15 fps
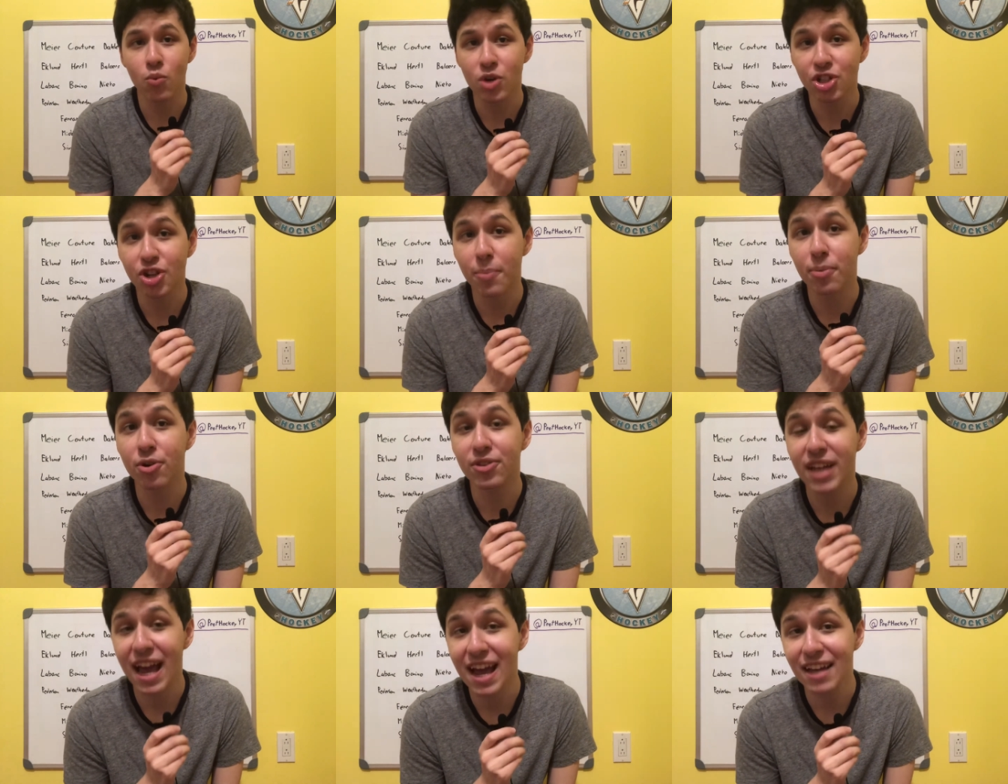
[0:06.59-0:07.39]
which
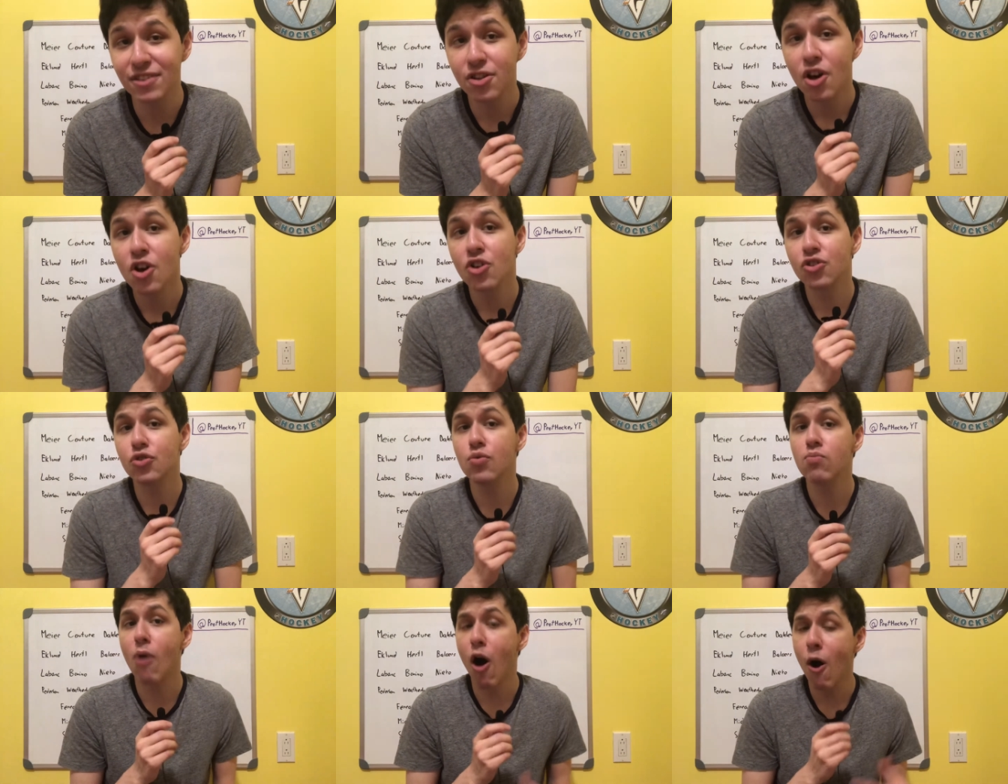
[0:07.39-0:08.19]
pertain
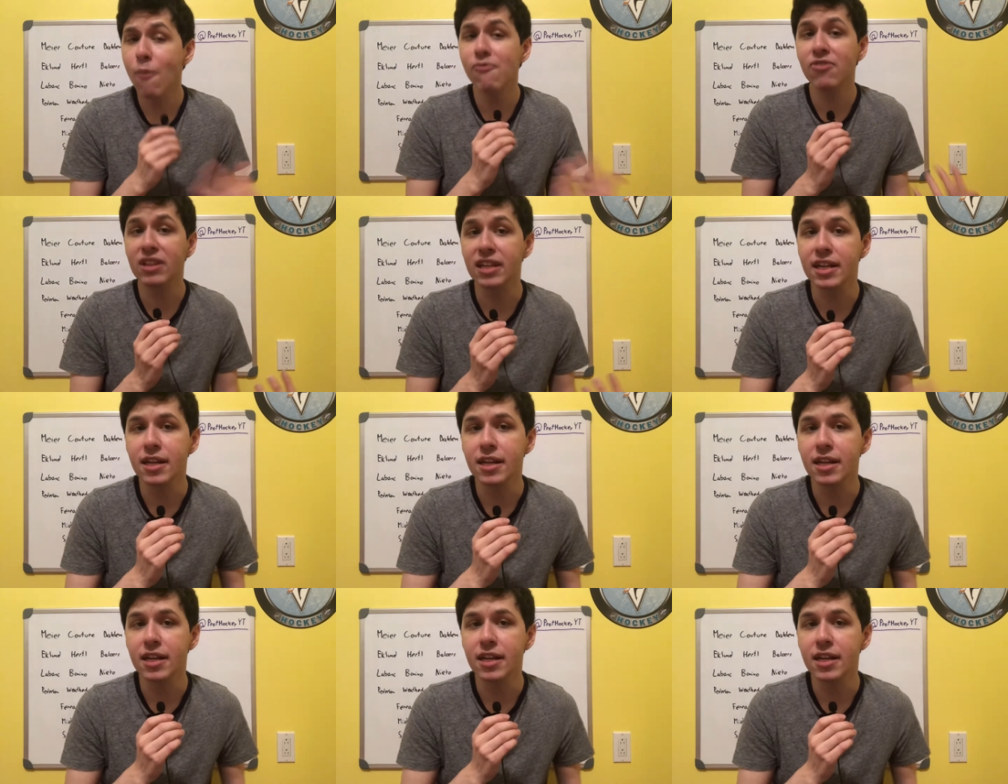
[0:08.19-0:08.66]
to hopefully